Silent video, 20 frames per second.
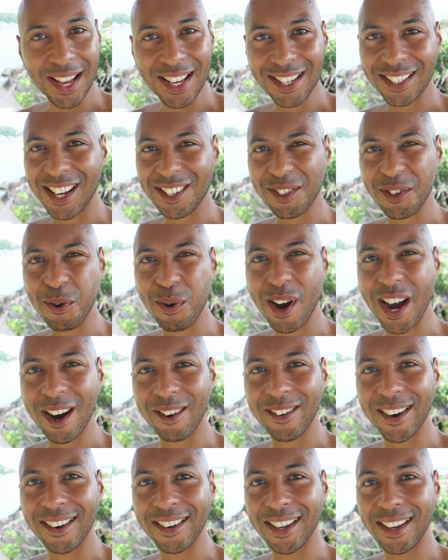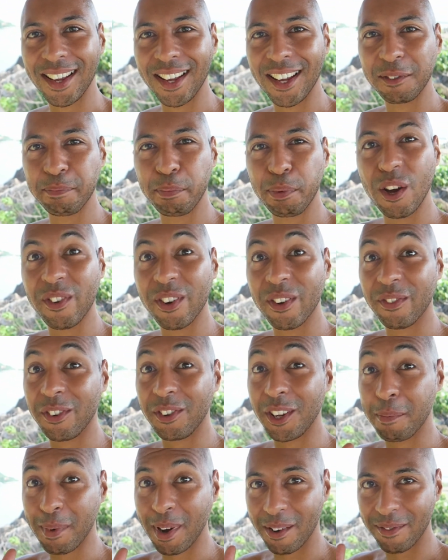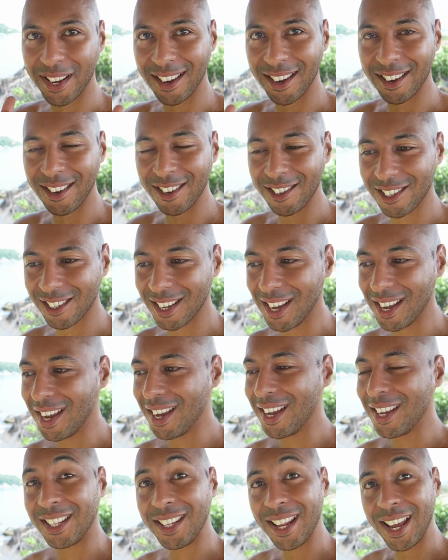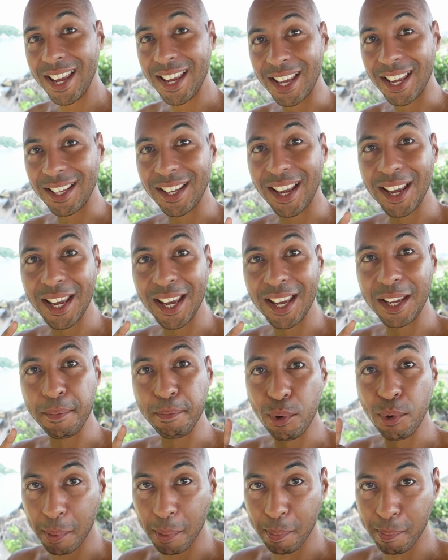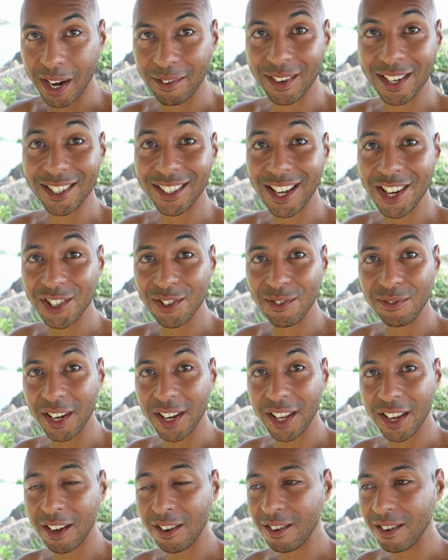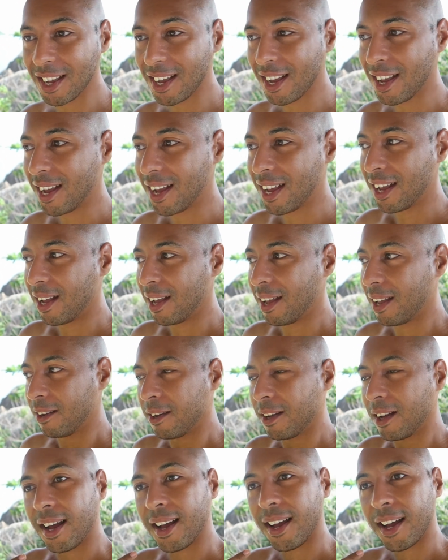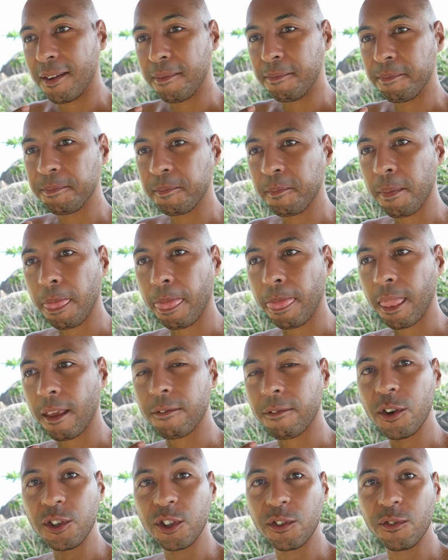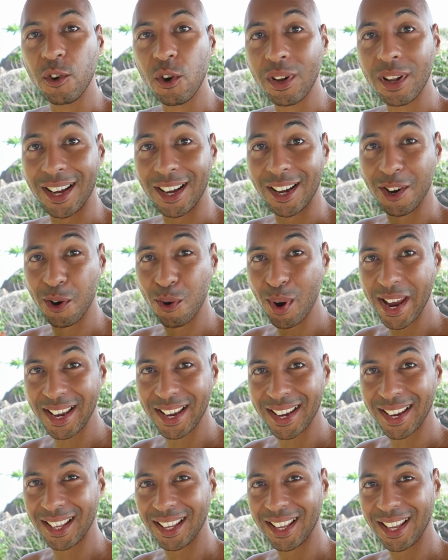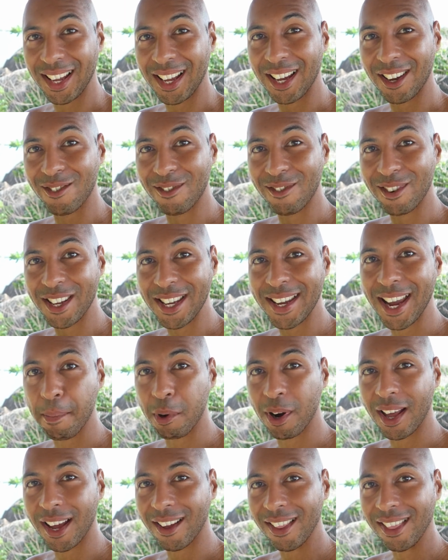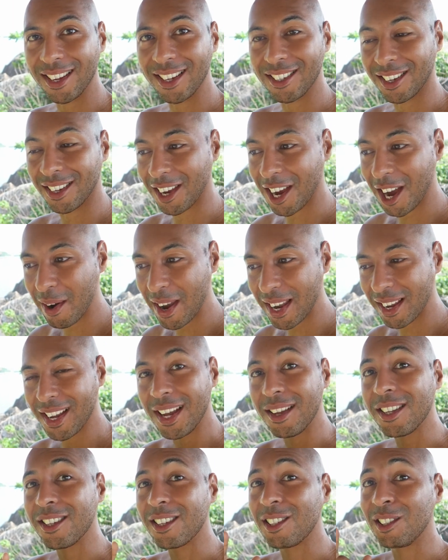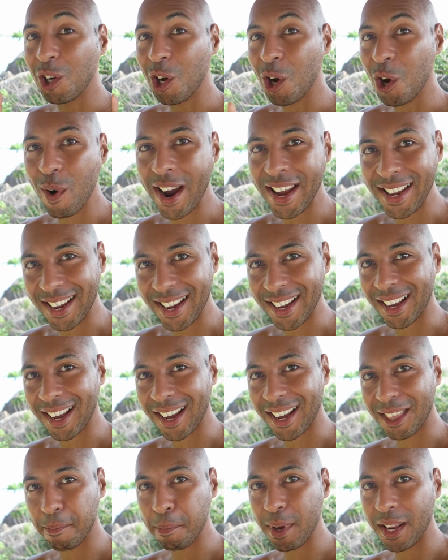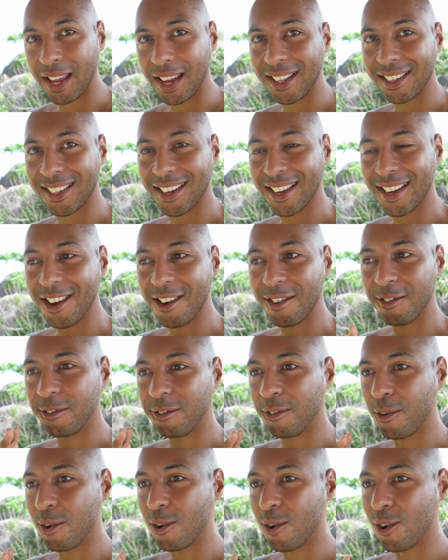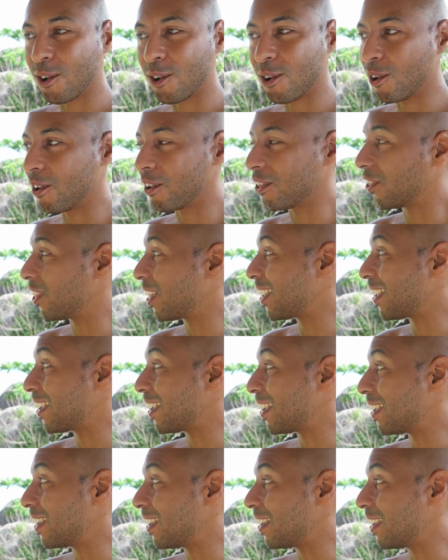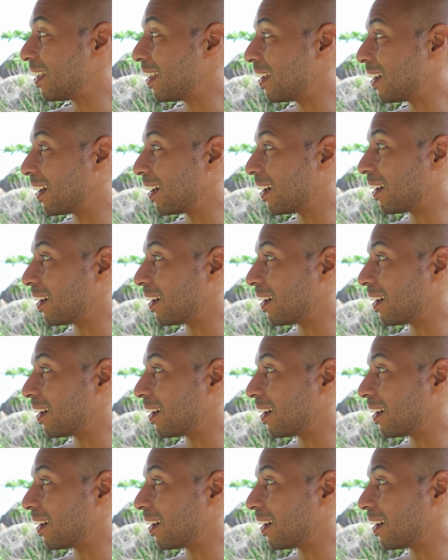It's nice and quiet around here. It's perfect for doing my videos. Today is a morning manifestation video. First of all, a quick recap on how things are going. Still waiting at the minute for the